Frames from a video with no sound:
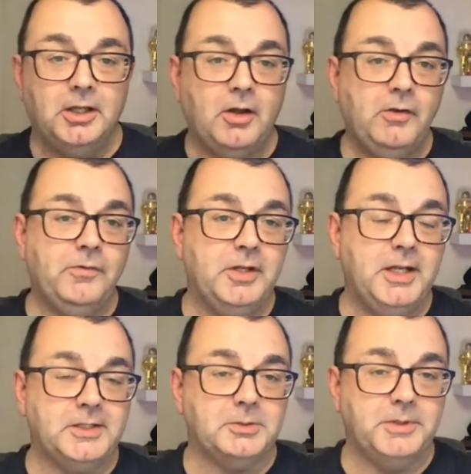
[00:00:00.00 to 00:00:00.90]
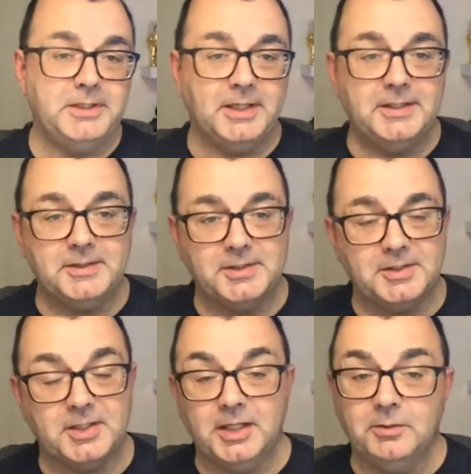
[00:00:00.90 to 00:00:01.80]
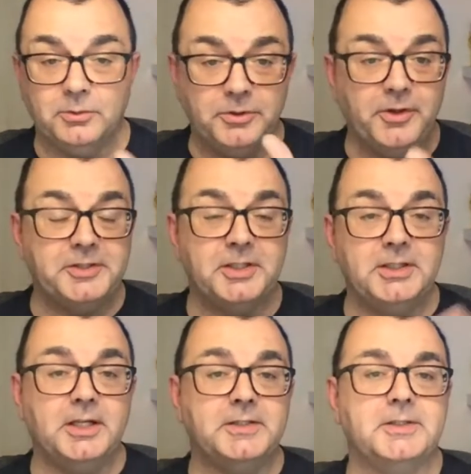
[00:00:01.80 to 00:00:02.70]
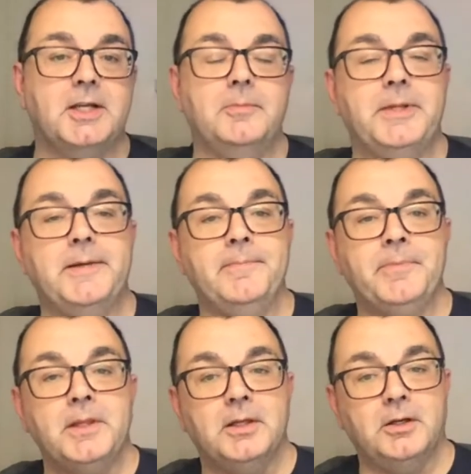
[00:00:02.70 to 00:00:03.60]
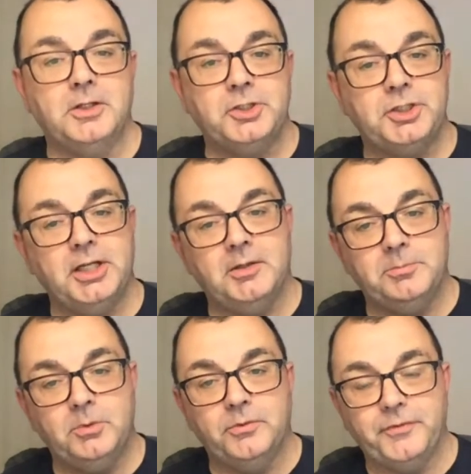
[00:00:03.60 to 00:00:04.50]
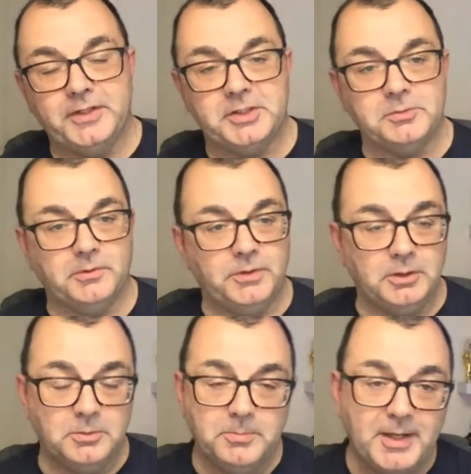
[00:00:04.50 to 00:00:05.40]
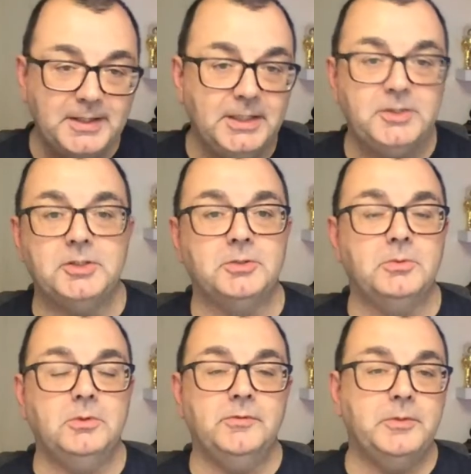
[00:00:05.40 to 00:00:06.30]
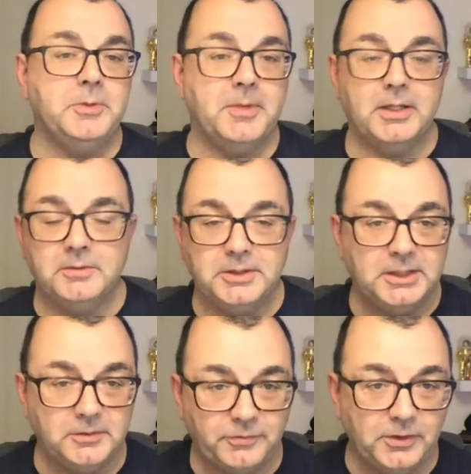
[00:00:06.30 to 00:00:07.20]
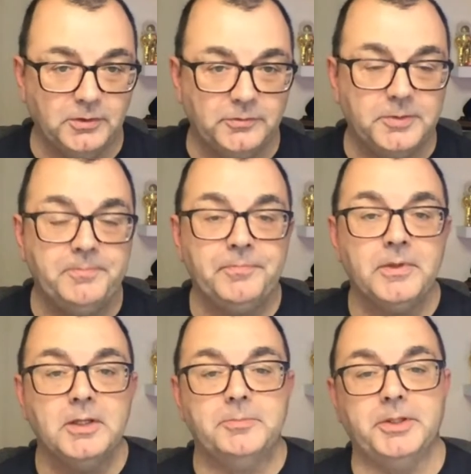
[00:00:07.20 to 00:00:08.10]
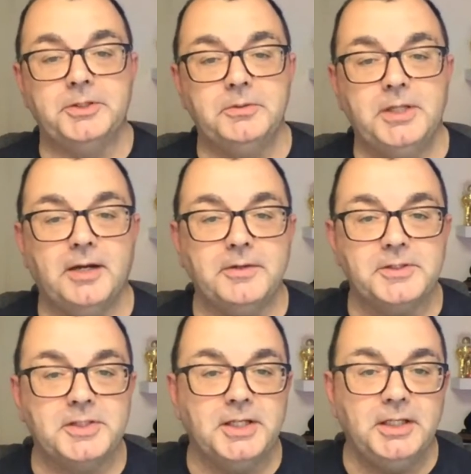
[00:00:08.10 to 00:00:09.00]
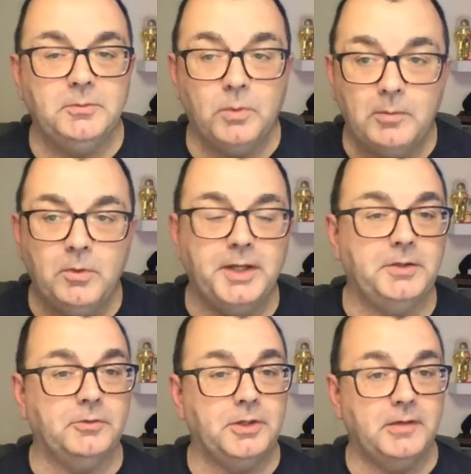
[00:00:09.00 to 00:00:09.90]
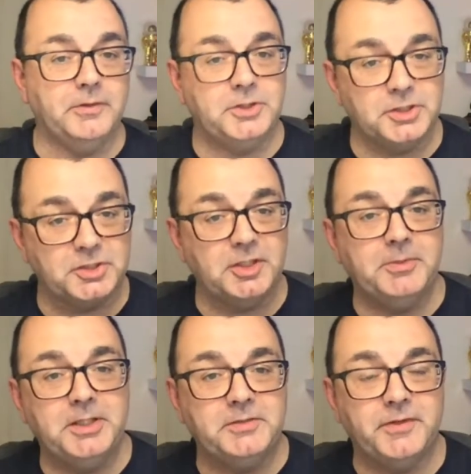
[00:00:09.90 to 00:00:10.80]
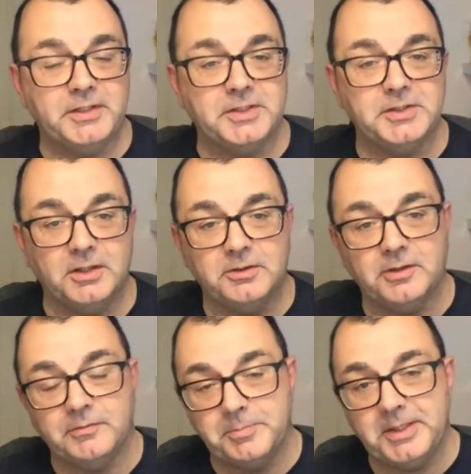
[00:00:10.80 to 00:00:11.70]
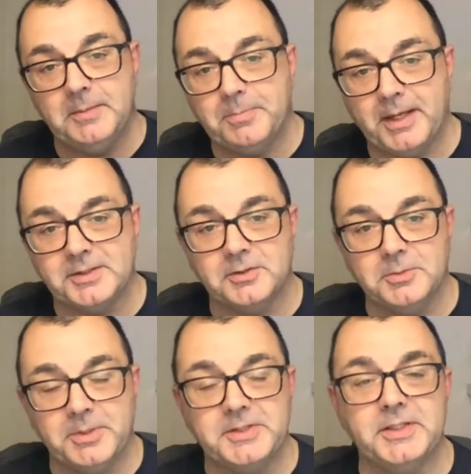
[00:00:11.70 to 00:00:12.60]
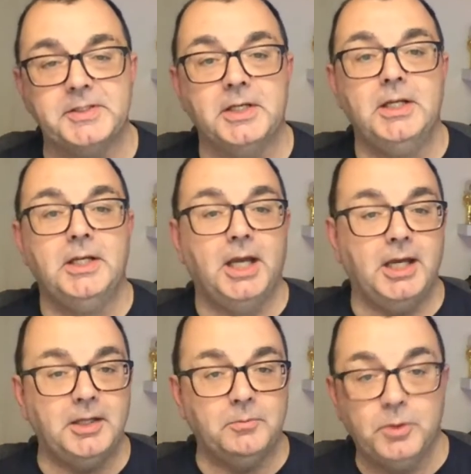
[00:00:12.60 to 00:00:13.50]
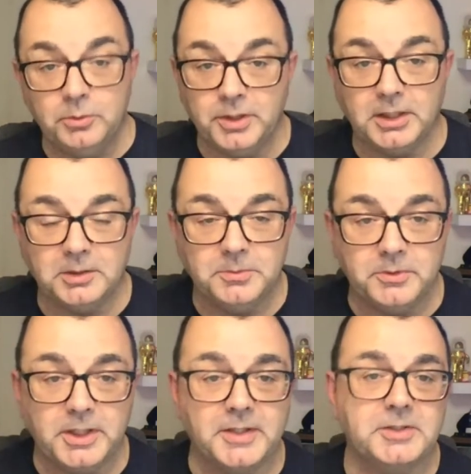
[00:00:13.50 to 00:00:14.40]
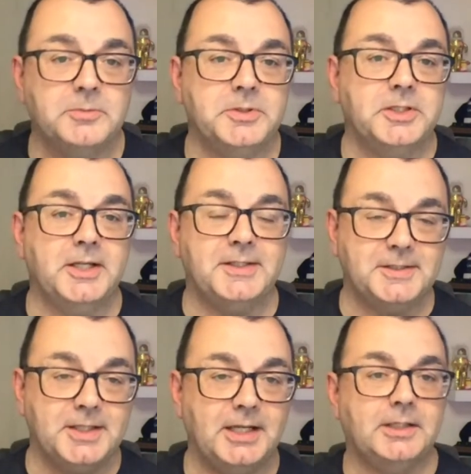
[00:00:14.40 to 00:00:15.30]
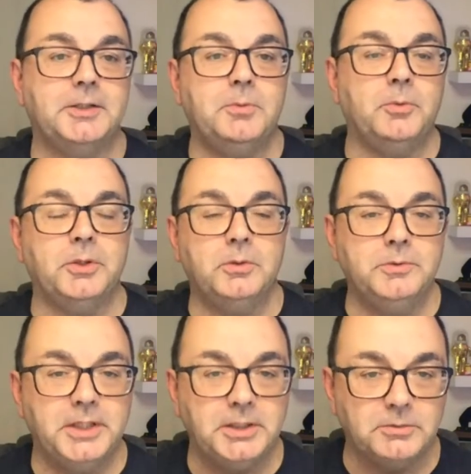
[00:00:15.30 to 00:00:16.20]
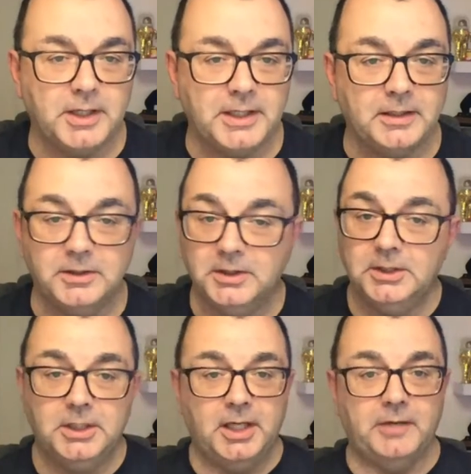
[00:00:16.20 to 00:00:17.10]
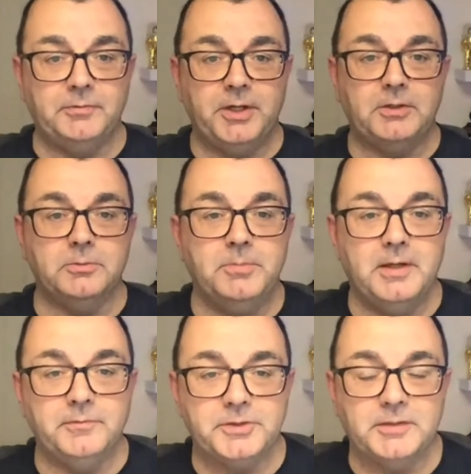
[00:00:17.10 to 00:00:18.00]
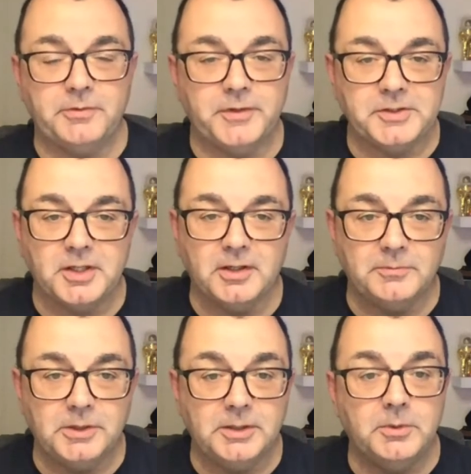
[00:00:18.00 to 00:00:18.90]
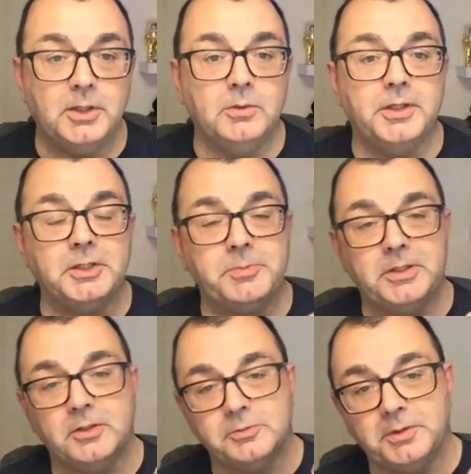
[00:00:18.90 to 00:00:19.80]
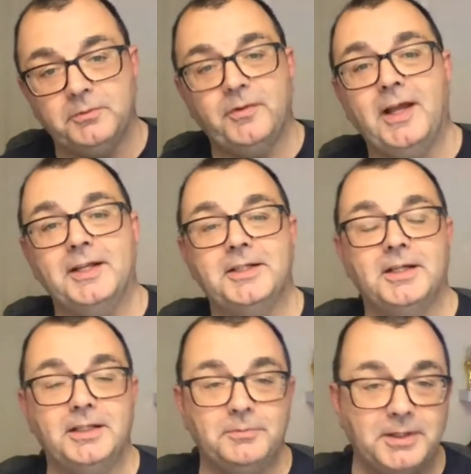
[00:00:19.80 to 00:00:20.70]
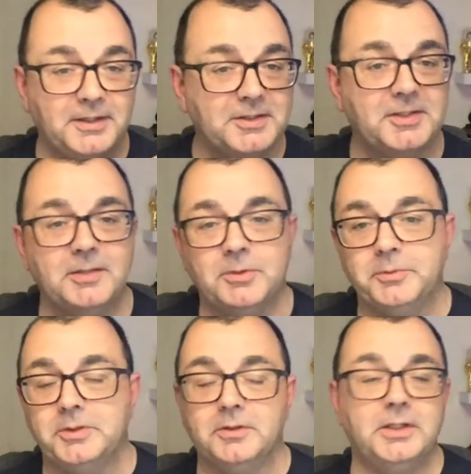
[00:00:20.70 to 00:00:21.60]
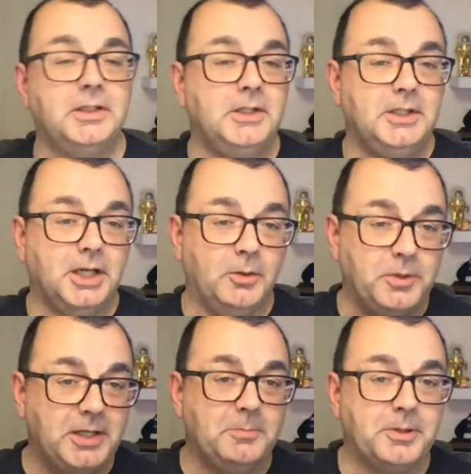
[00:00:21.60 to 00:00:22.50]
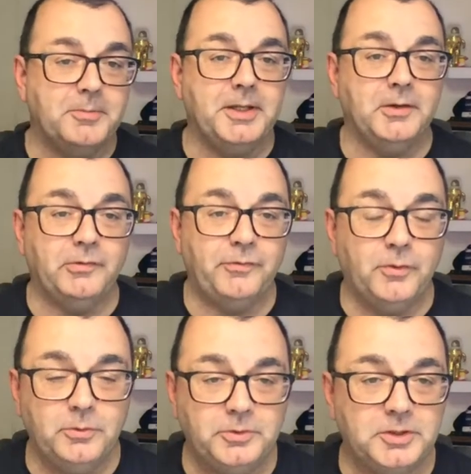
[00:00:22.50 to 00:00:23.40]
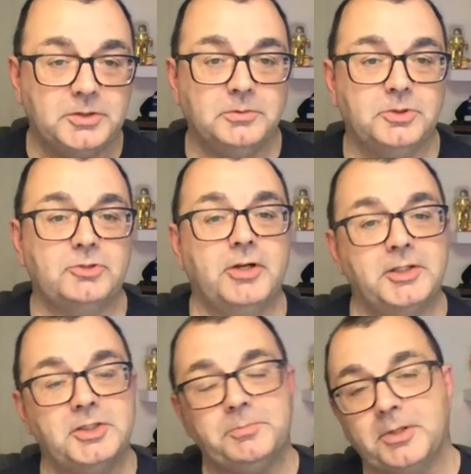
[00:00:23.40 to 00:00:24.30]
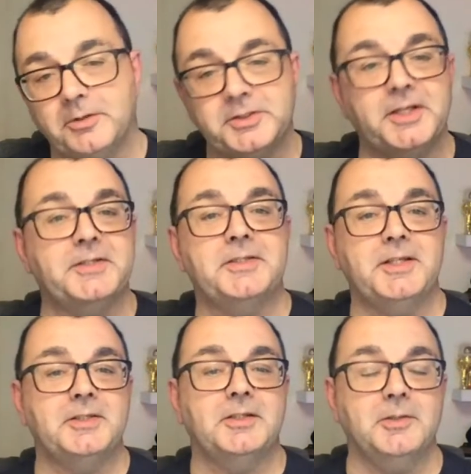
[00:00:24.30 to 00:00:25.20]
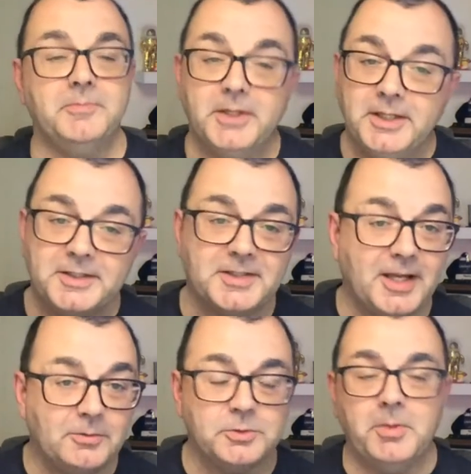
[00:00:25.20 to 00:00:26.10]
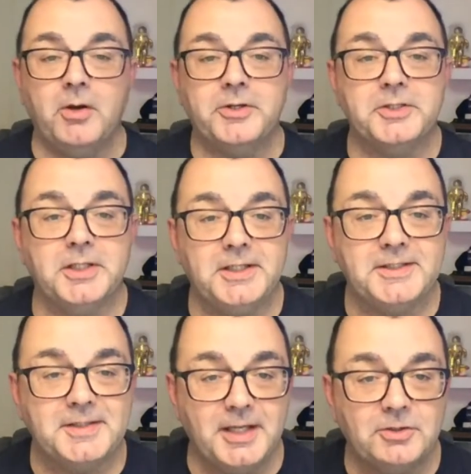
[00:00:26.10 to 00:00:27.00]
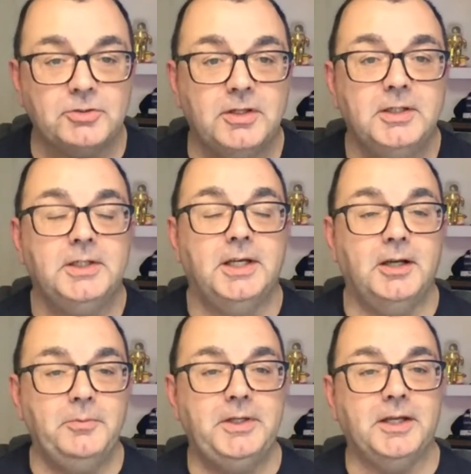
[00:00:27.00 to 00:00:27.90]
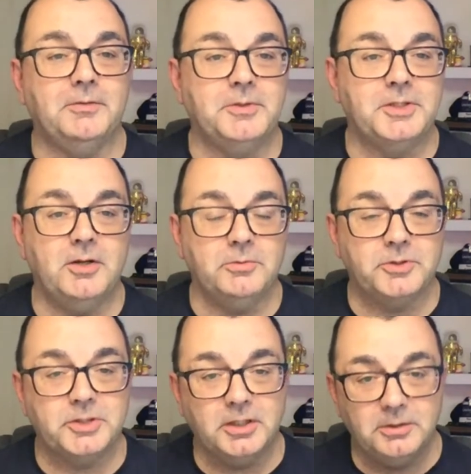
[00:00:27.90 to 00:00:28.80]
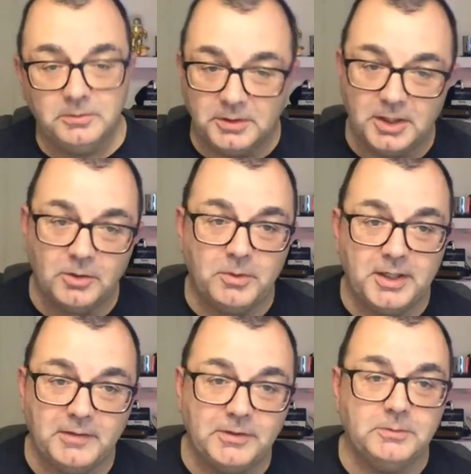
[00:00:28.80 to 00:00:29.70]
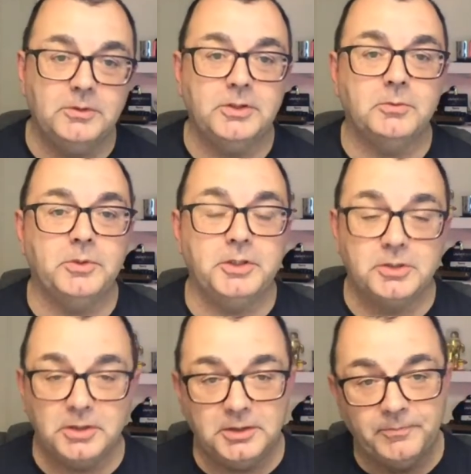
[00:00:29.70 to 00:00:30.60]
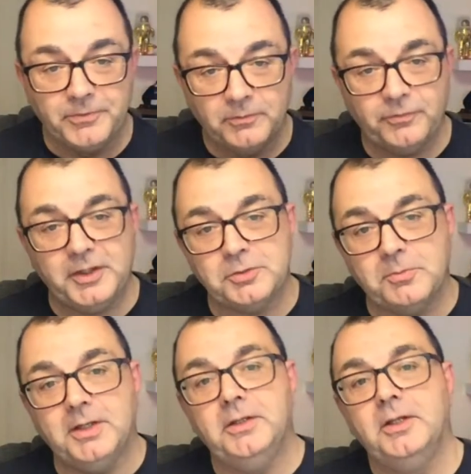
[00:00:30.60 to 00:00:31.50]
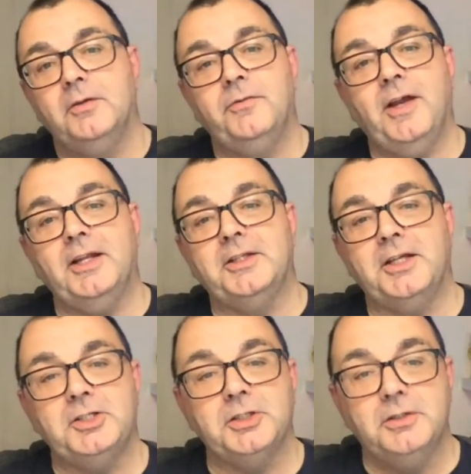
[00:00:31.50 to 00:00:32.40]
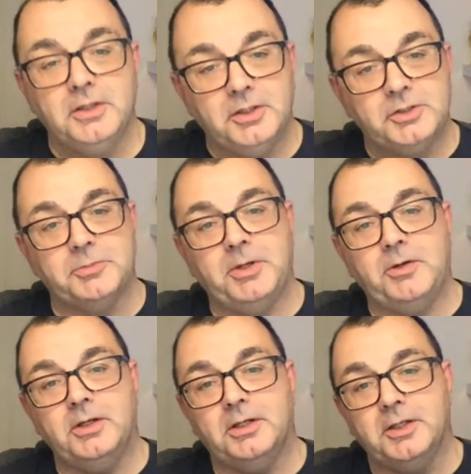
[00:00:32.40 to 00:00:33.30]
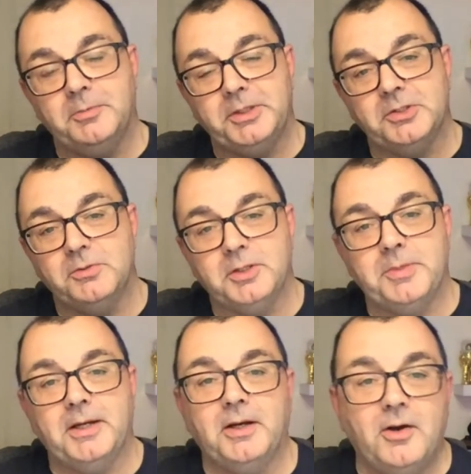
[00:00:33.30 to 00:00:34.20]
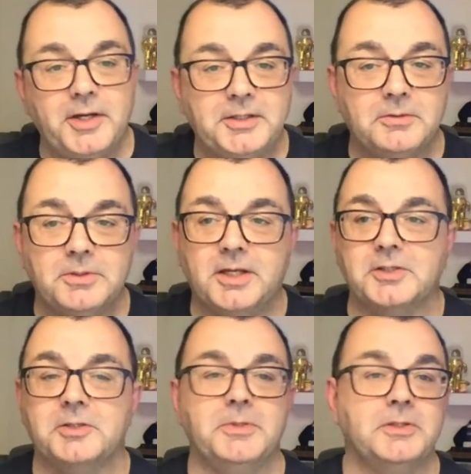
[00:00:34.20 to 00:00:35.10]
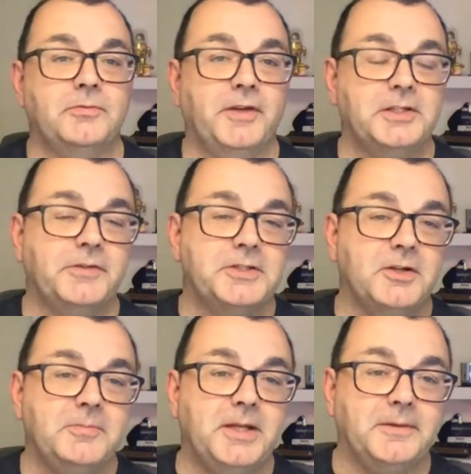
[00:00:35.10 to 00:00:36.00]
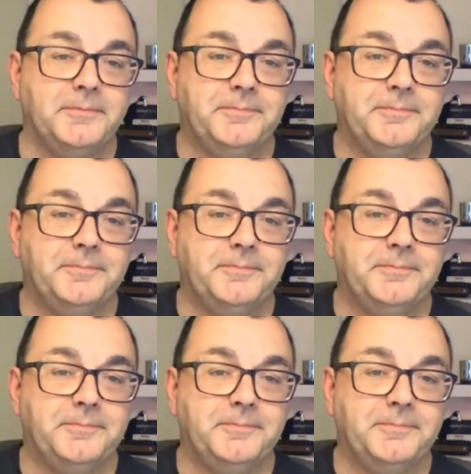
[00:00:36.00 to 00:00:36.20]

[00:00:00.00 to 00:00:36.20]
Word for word: over the next 20 days, as I say, or 19 days to come now. I'm going to share more fixes with you. You may need to do all of them. You may only need a few of them, but I do guarantee one way or another, just some of these fixes are going to have a big impact on your business and it will get you more customers. And that's exactly what we all need right now. Having record months, everything's going really well. And it's because we validate, we understand what we're doing and we implement a full digital strategy process system, sales, marketing, etc. And we get the results. So go away, have a little look at what you're doing, fix one validation. Tomorrow, I'm going to be talking about ideal customers. Thanks for your time now.